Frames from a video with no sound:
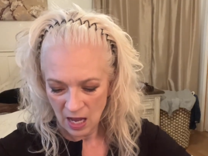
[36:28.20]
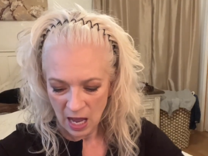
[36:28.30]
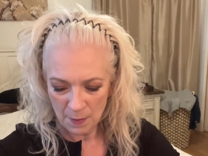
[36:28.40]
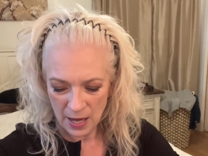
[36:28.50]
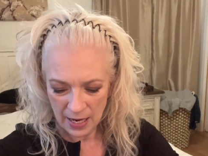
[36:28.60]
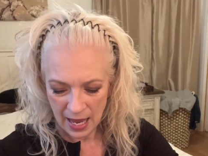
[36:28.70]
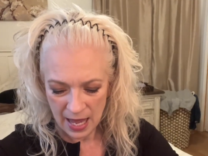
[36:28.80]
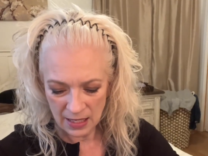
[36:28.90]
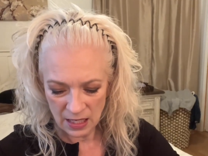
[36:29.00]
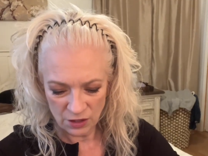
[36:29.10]
I bought a
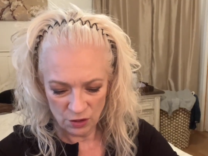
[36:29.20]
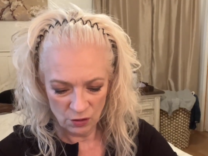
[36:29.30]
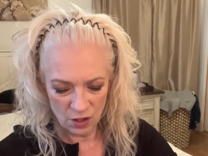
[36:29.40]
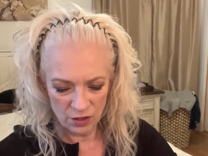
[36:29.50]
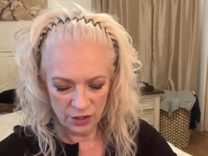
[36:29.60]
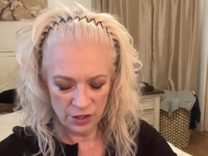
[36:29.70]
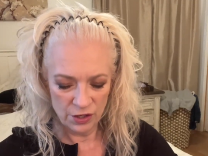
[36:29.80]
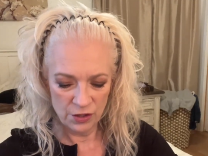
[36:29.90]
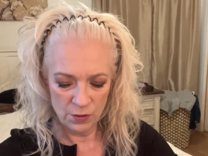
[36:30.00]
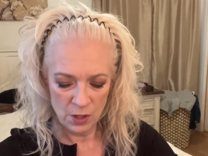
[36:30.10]
hat not too long
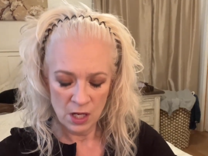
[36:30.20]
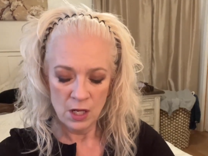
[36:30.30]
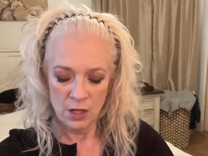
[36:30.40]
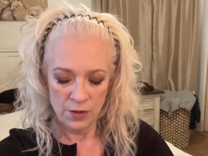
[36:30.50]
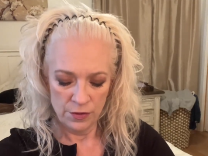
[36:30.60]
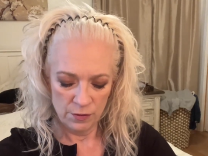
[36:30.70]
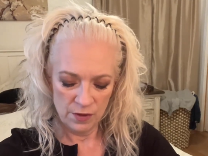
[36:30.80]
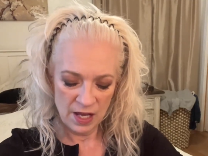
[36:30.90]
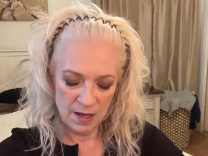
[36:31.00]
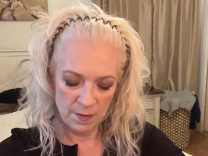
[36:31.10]
ago through
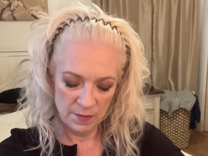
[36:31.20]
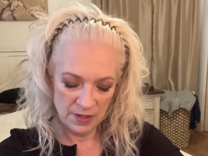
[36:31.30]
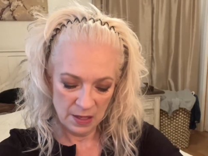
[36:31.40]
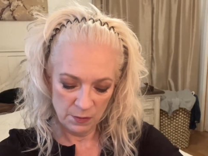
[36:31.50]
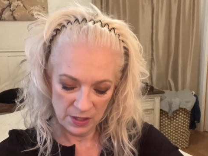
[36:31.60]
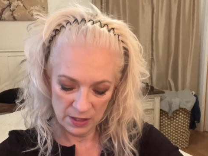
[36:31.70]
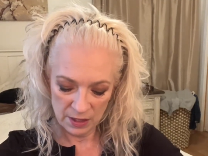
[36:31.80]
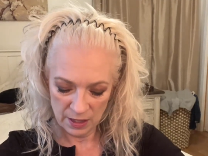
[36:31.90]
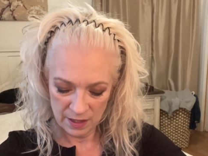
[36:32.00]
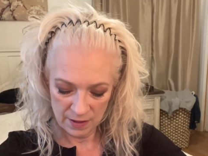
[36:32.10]
them that
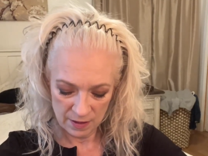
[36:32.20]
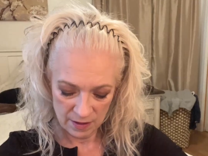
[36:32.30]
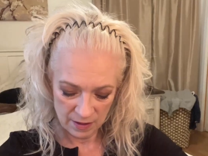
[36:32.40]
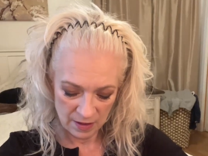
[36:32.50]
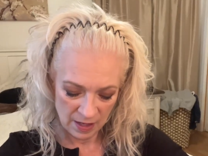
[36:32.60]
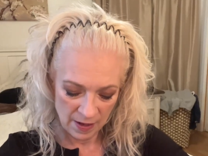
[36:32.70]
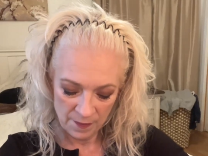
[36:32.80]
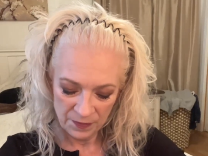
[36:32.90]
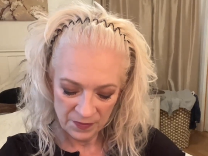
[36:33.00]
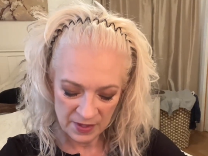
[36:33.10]
was,
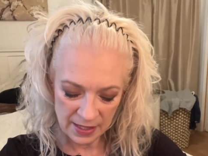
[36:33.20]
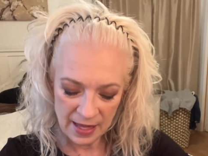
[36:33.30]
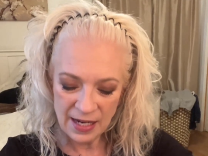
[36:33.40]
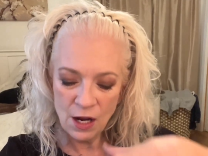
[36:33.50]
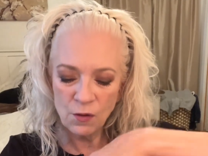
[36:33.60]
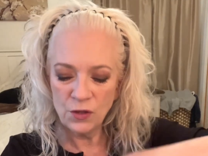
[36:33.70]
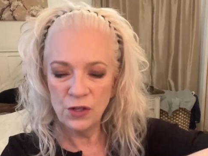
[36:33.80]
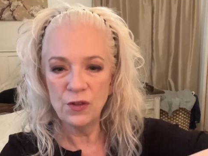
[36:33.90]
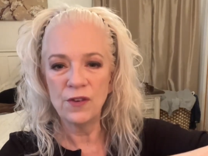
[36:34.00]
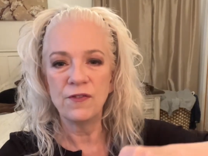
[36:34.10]
see, they don't
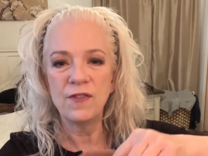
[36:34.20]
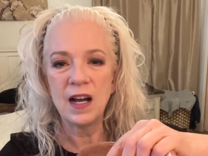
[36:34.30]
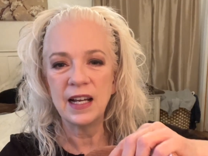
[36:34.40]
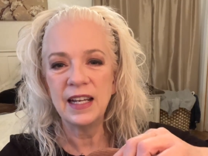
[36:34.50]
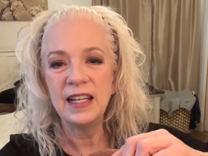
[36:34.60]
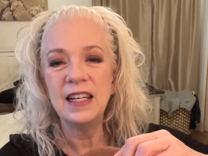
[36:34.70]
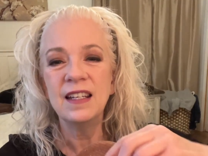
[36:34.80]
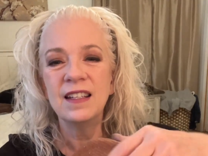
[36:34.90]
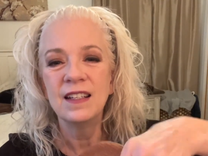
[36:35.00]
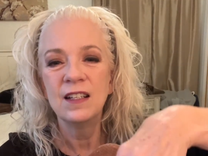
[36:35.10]
do the fine
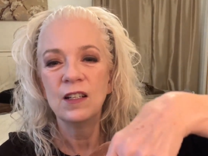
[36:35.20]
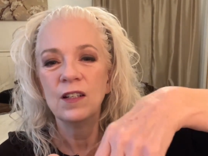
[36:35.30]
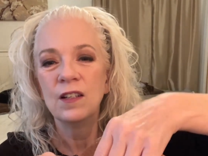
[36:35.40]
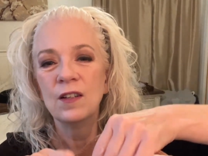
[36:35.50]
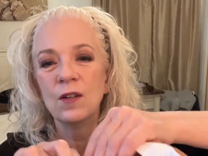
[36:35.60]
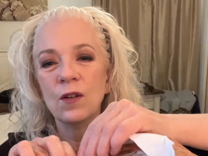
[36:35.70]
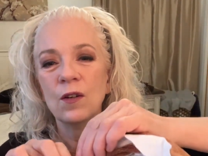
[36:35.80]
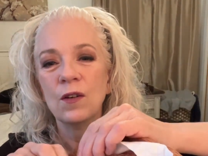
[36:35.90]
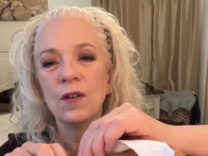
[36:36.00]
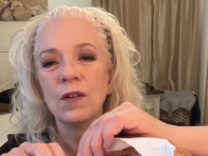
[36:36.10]

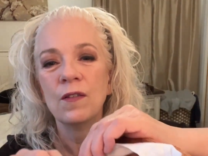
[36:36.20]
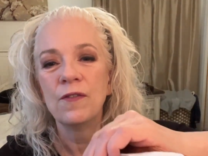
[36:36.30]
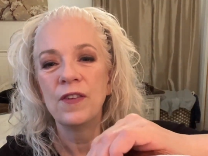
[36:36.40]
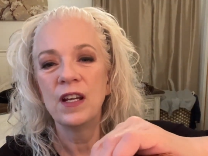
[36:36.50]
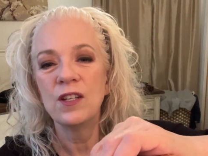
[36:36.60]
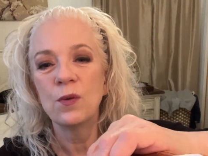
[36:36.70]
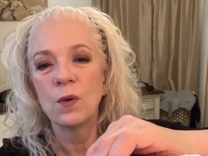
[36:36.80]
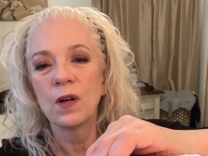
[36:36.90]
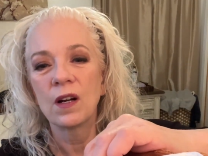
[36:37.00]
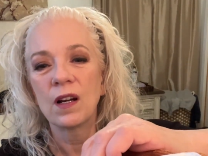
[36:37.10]
finish
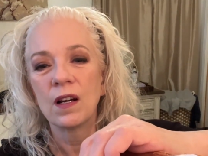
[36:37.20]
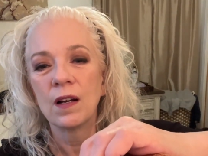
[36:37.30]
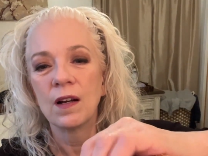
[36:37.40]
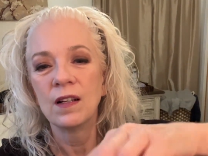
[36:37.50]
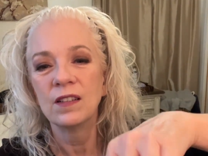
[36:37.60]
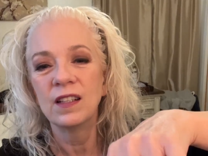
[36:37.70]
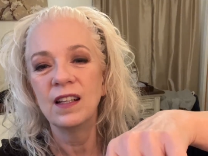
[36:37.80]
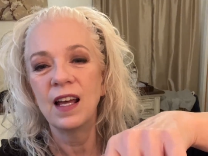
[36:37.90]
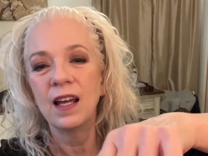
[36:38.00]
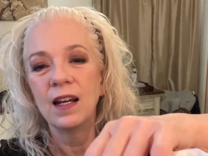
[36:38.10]
work. Look at
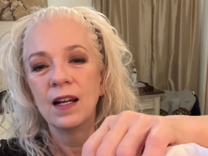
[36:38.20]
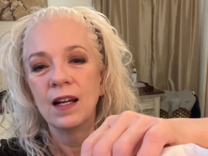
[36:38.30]
that.